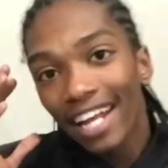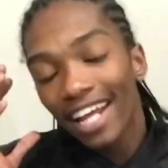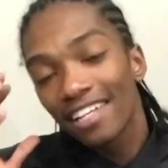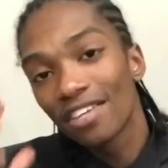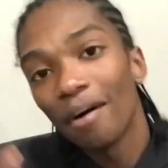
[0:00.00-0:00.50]

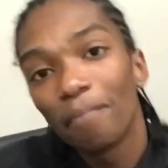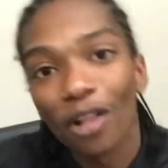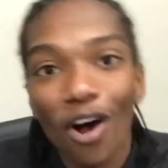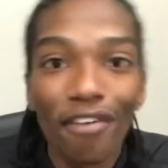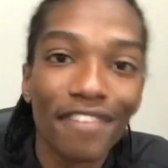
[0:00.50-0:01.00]

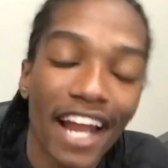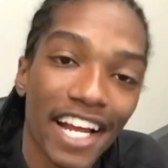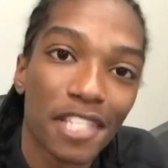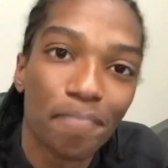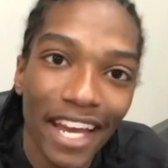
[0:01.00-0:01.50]
example of
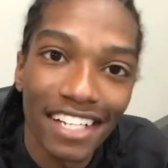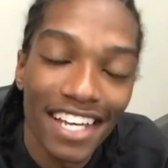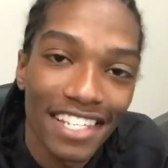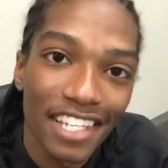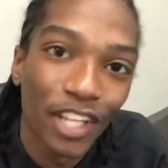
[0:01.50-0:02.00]
nice
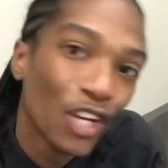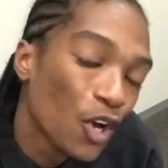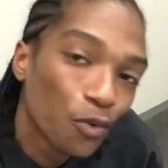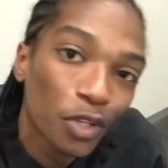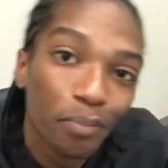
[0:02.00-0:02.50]
backtesting
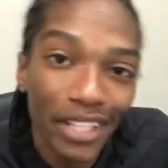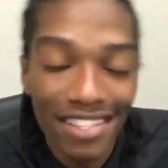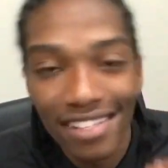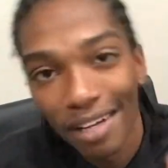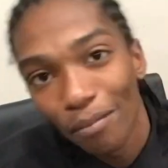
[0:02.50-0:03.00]
would be
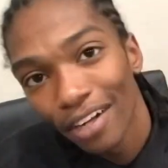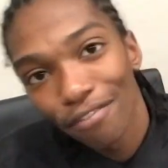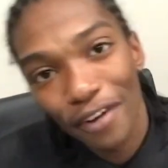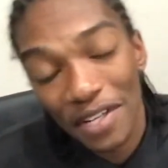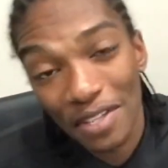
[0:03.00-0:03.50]
someone,
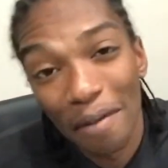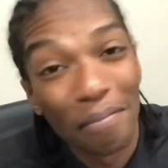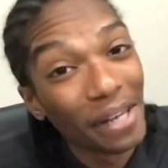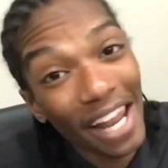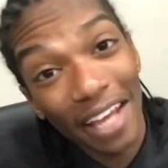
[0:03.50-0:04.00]
for
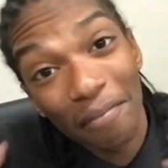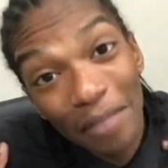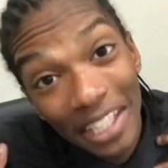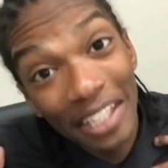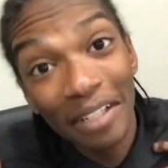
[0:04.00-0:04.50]
example, like me,